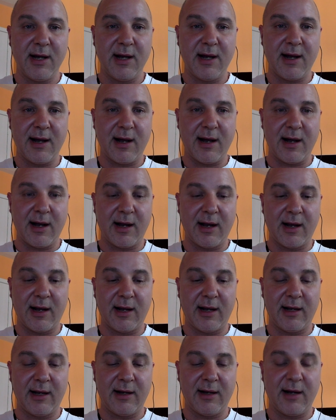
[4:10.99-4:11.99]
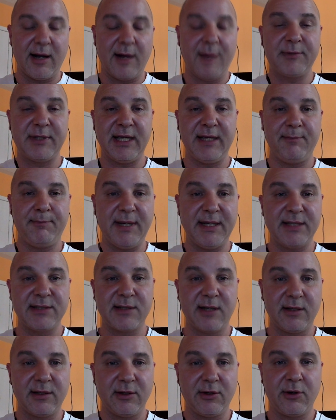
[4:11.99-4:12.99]
update based
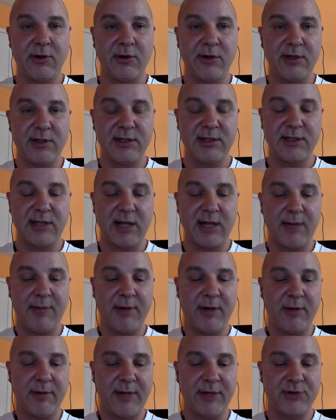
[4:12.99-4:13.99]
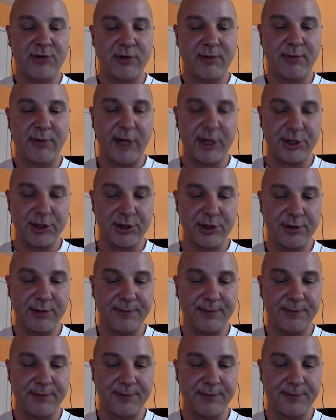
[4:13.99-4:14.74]
on the current barometric pressure.